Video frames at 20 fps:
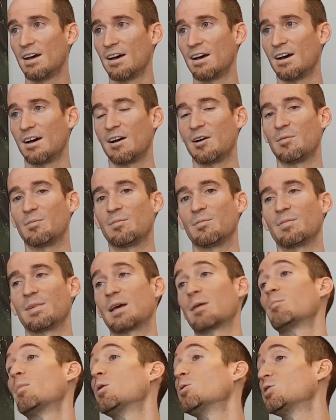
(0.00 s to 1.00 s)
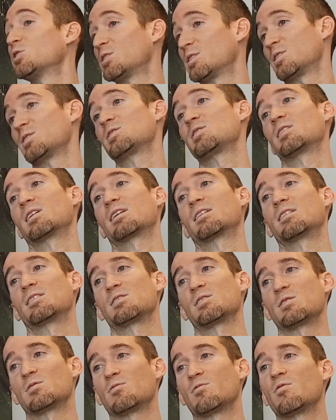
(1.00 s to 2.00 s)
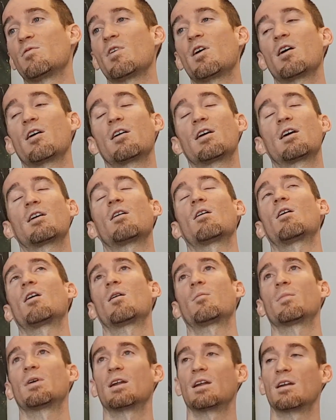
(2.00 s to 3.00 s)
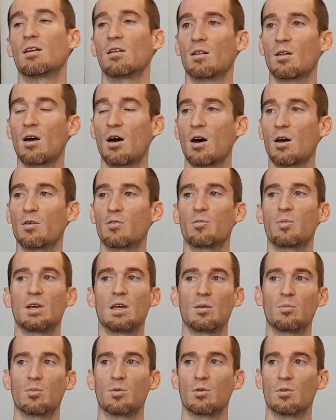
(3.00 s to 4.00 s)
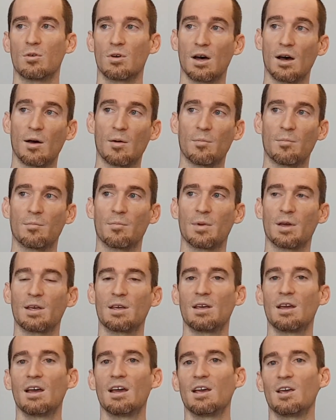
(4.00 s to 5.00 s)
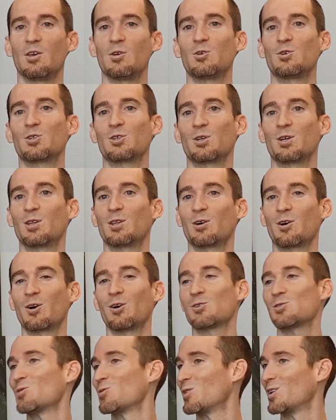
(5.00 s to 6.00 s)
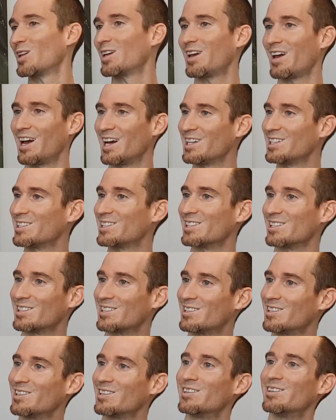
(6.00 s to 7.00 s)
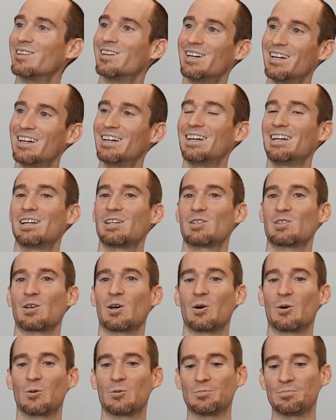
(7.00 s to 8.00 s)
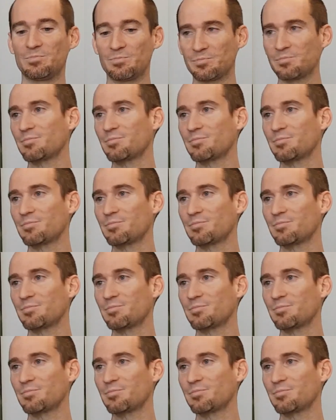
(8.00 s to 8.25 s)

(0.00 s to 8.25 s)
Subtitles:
Like motion sickness is very common in a lot of people, but usually they're also really anxious too. So